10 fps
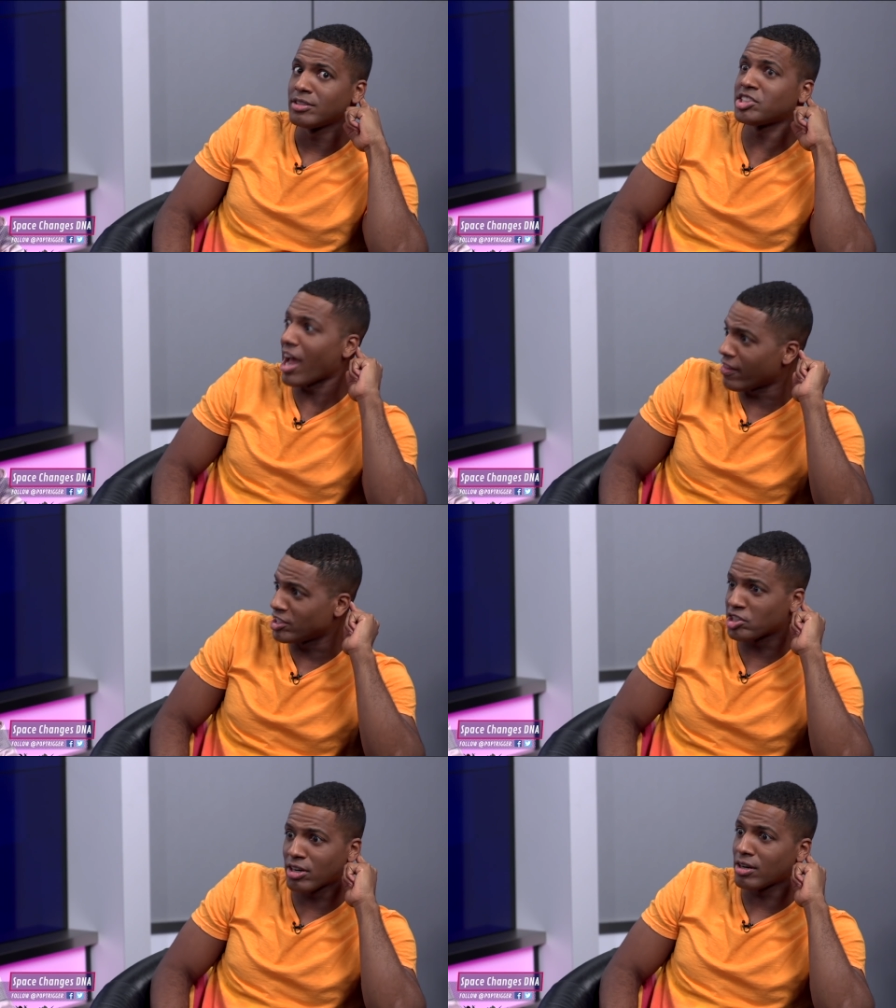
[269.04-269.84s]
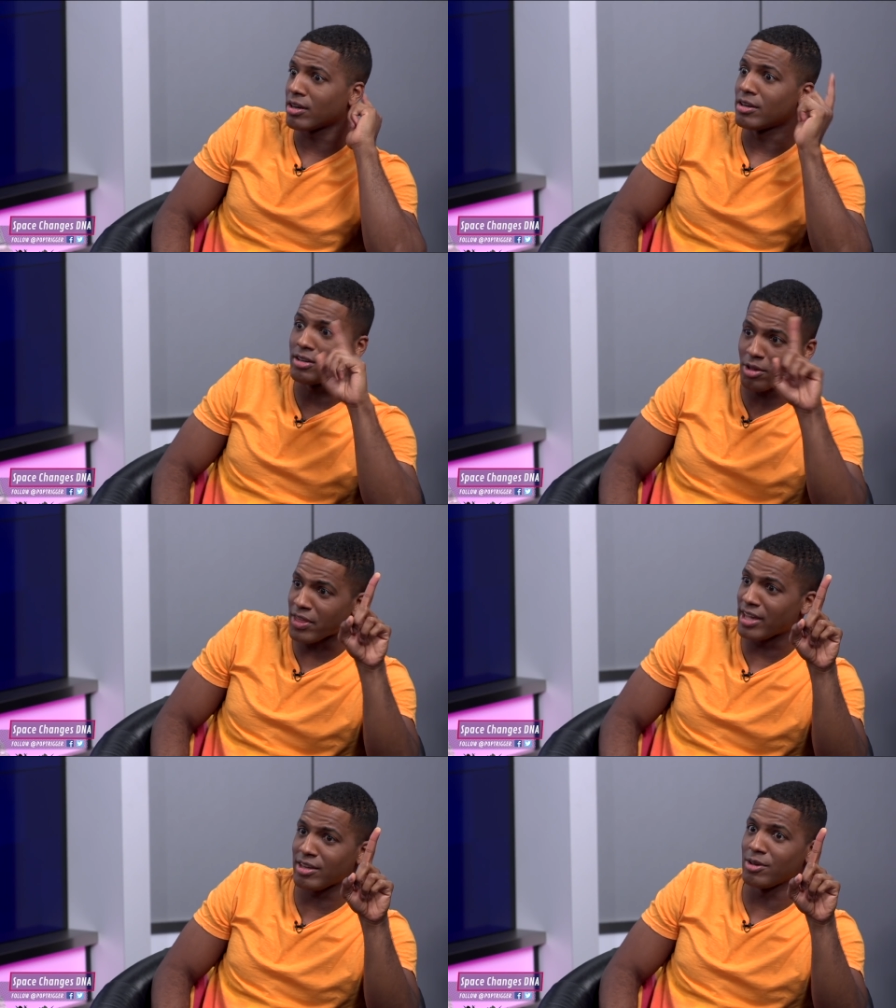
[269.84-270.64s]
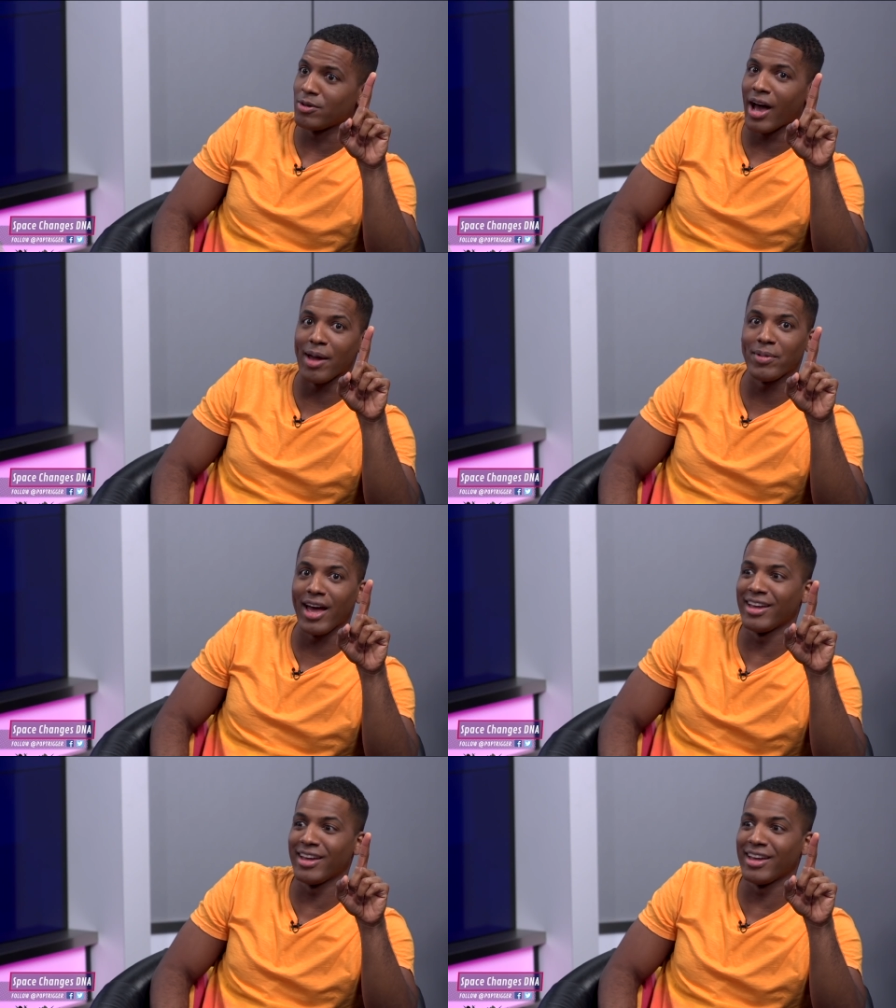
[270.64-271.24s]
Challenger, no thank you. I'm not.